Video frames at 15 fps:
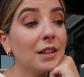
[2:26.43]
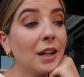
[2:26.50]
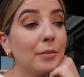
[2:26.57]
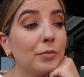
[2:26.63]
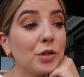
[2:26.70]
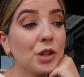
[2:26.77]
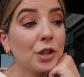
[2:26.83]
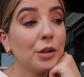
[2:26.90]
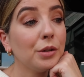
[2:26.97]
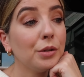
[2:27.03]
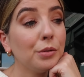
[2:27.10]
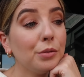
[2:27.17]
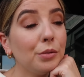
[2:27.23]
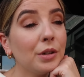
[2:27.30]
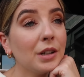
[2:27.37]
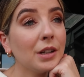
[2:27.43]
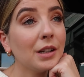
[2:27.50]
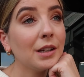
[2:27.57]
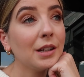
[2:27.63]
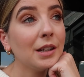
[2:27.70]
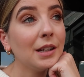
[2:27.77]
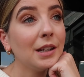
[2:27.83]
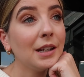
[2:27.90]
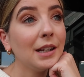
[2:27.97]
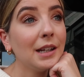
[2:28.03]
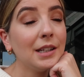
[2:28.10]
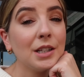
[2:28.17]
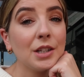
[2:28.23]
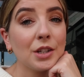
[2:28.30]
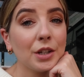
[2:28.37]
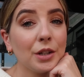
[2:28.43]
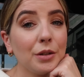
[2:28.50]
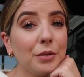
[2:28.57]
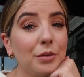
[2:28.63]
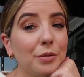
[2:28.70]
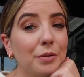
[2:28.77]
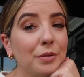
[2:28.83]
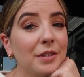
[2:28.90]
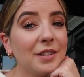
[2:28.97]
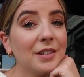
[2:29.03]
I'm too into